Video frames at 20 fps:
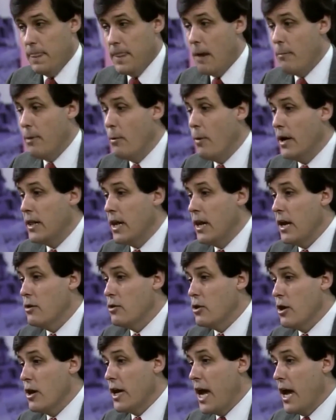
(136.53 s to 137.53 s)
Tell me what that
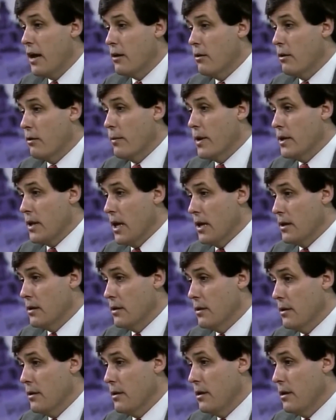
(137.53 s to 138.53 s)
is, or you can't go to recess.